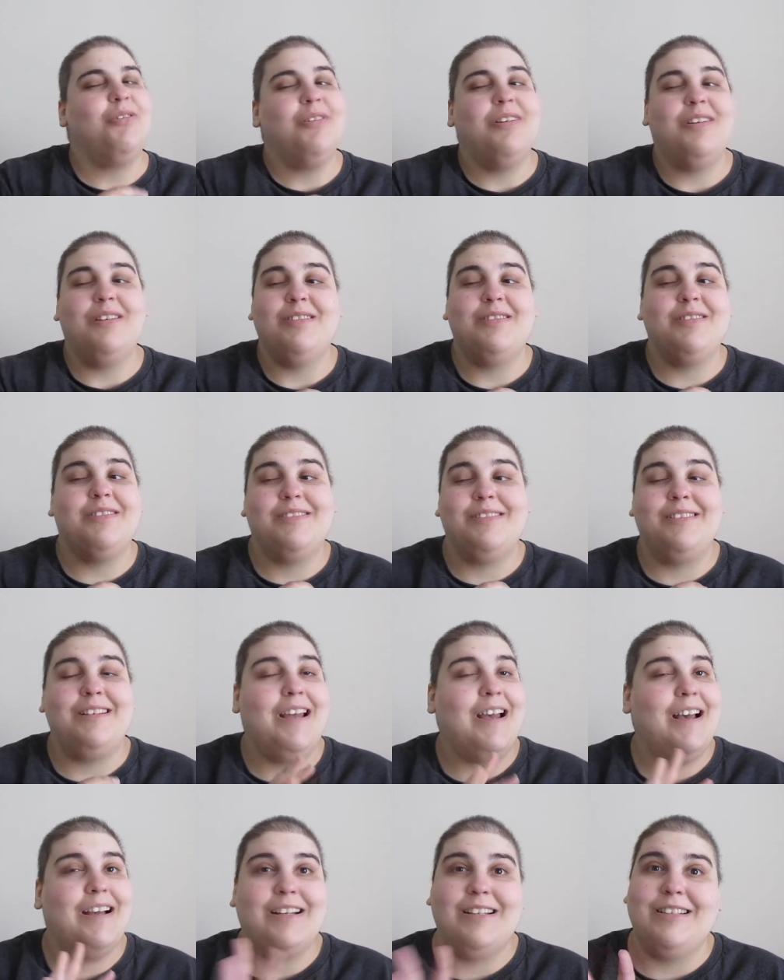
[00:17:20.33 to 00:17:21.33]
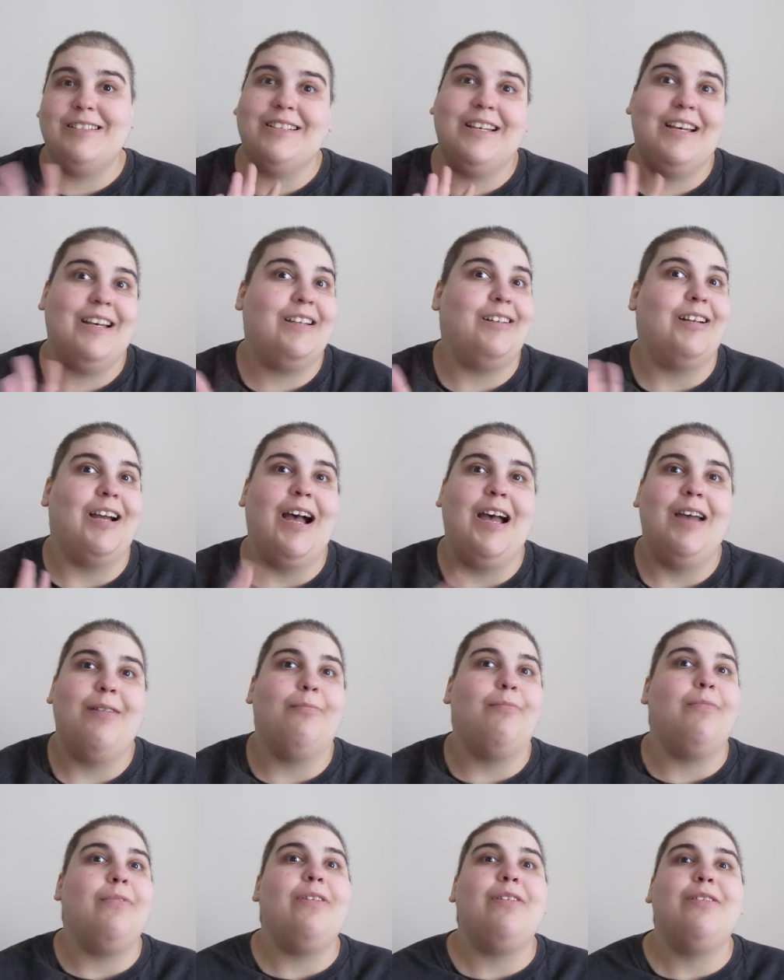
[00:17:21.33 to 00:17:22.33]
And I said, yeah, cause I,
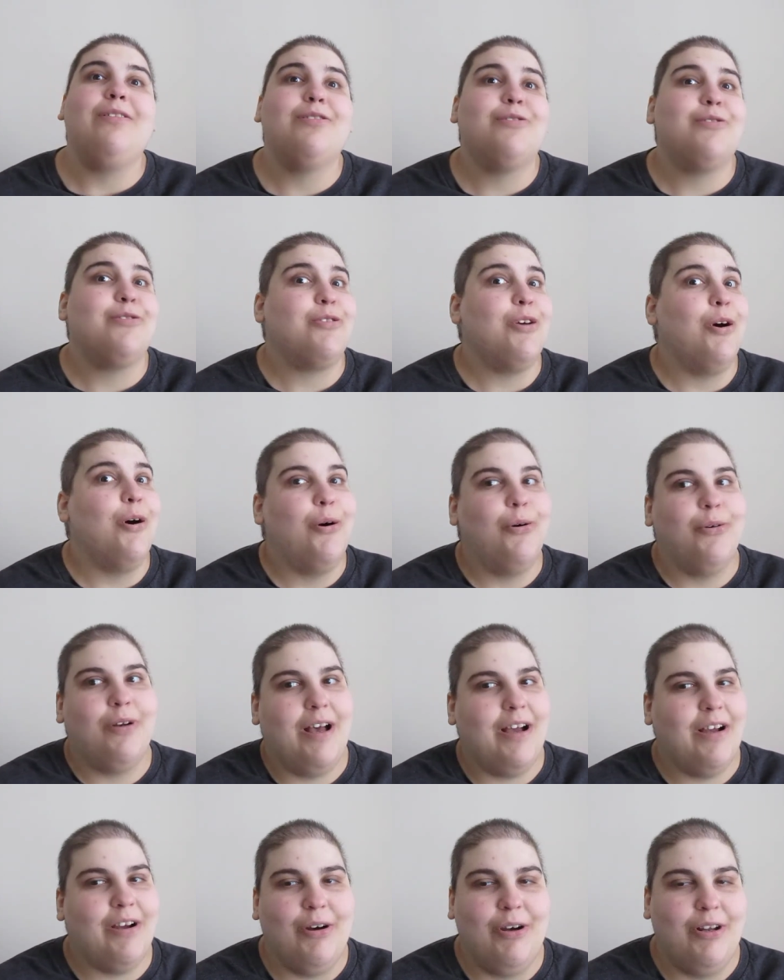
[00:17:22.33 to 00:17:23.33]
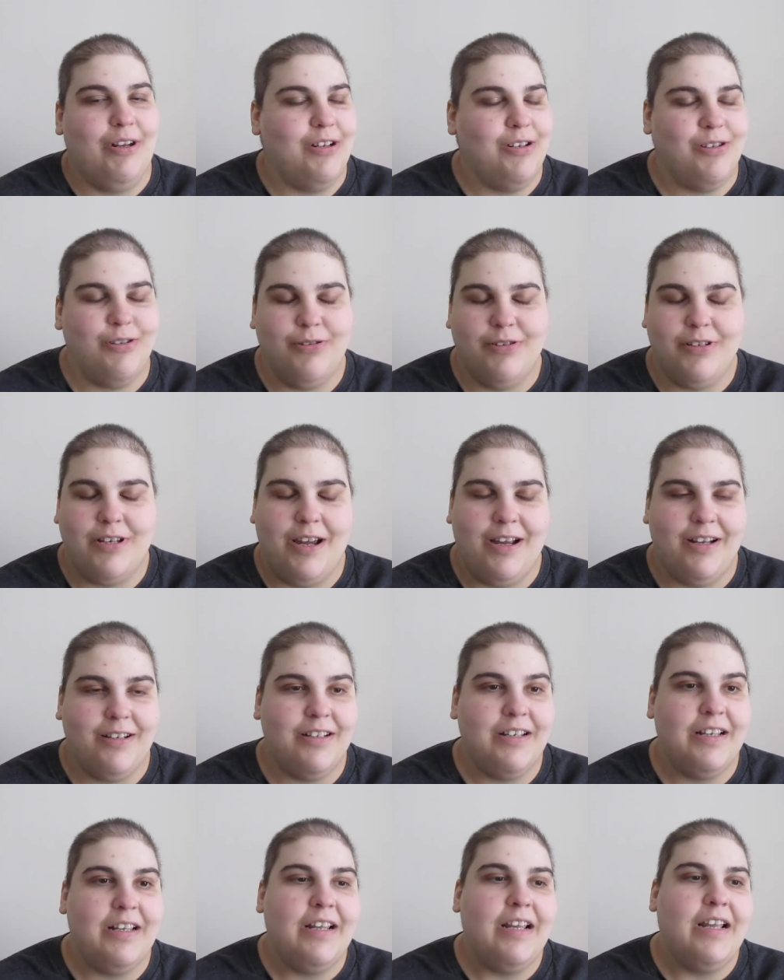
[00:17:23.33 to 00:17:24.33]
I'm so not going to do that
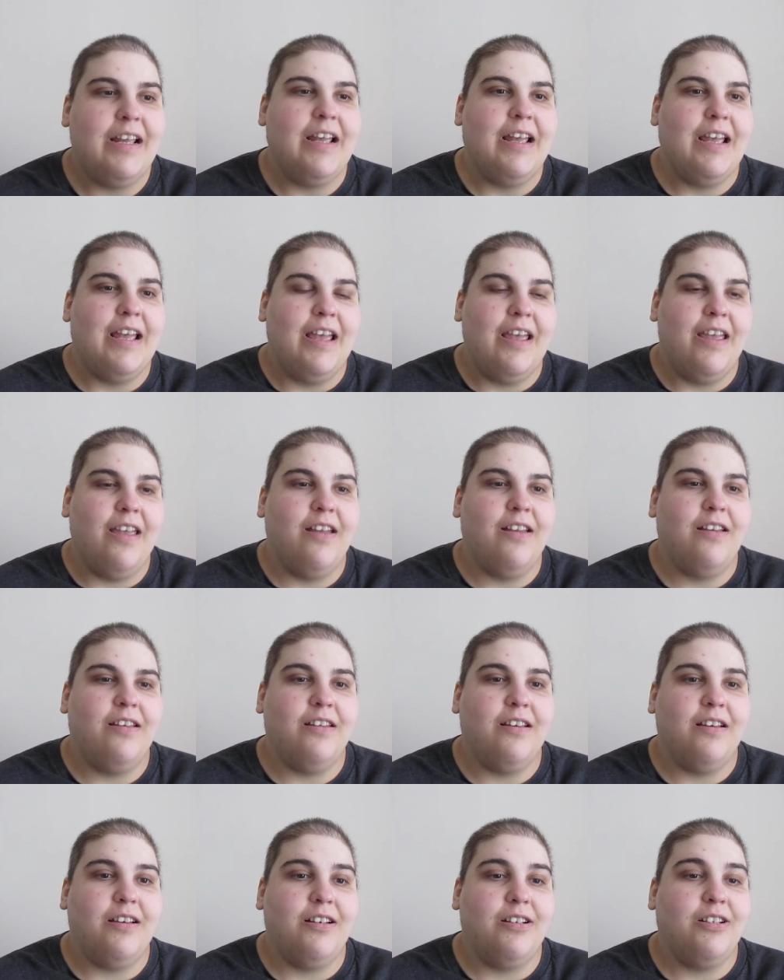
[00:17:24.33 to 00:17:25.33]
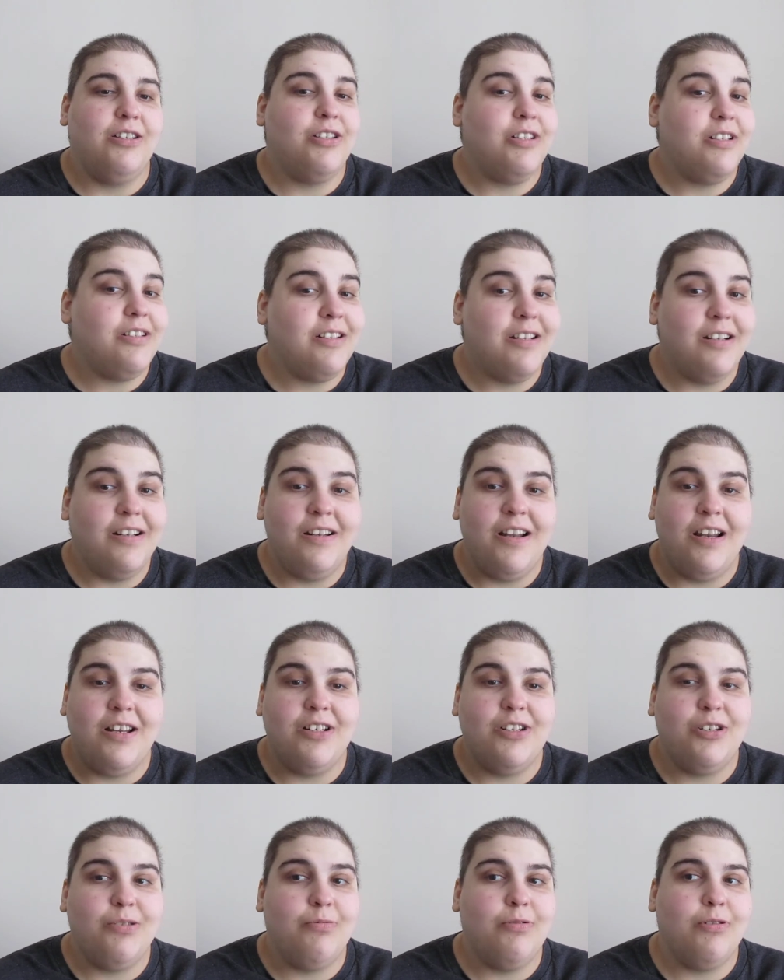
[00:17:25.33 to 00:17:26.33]
and uh, she did it and
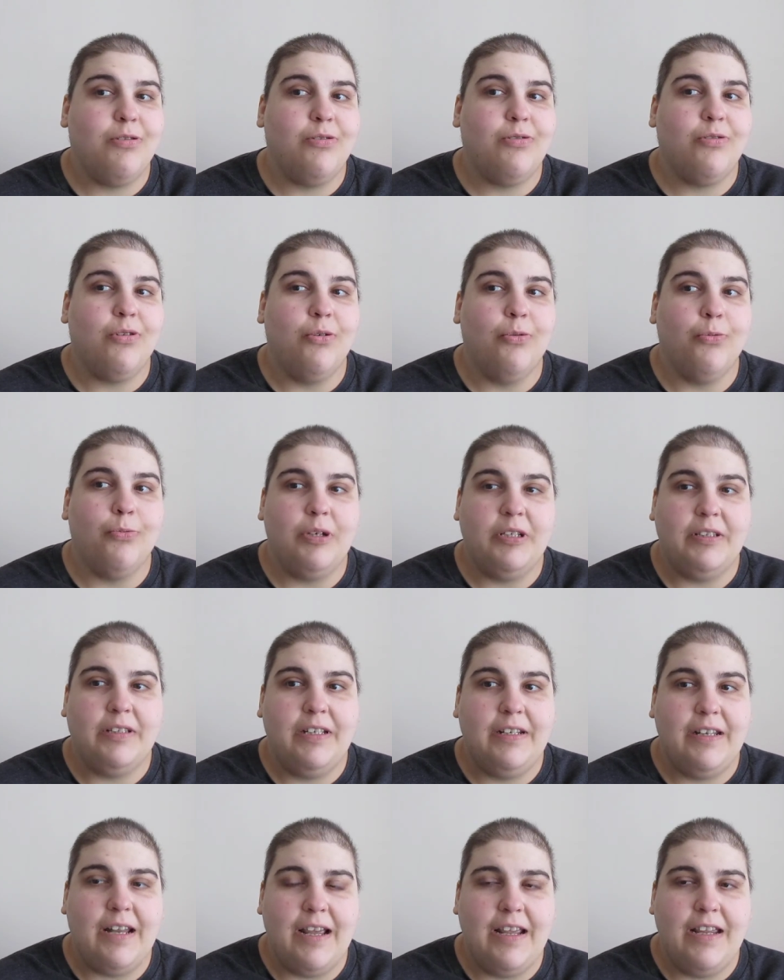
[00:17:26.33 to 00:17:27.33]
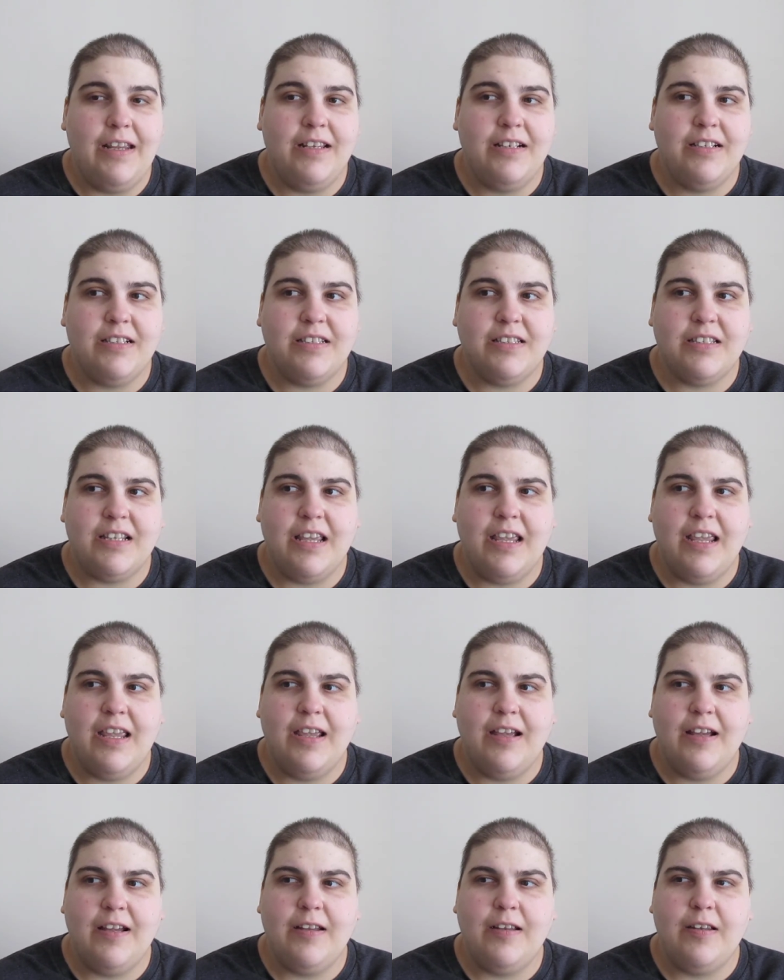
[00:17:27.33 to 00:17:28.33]
she was really nice
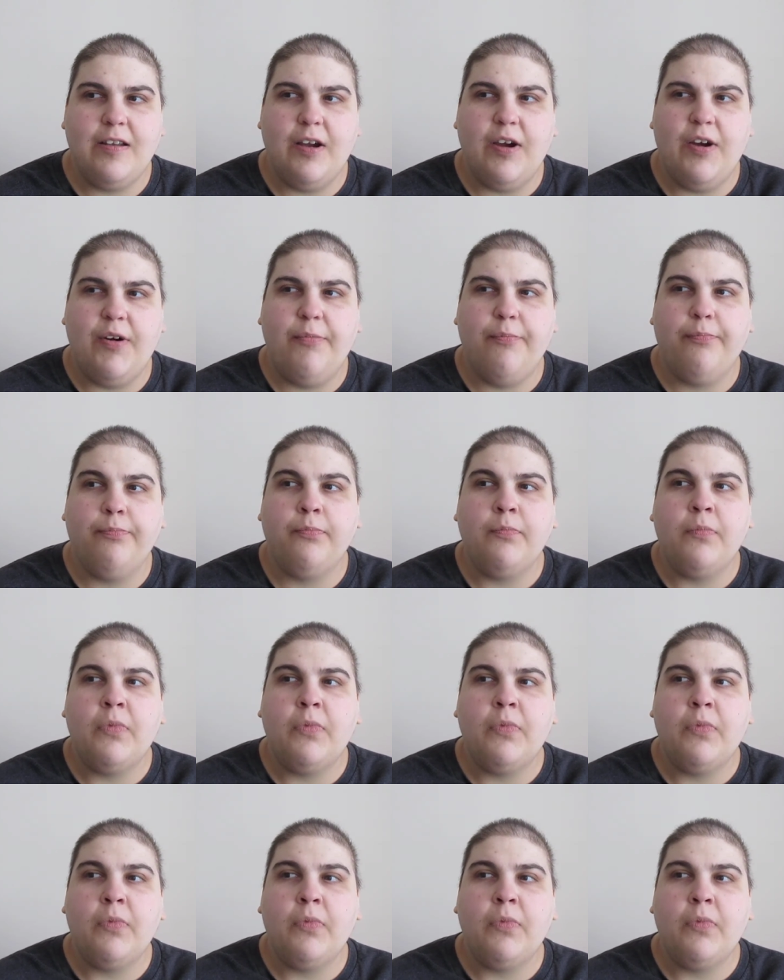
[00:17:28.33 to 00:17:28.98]
and um,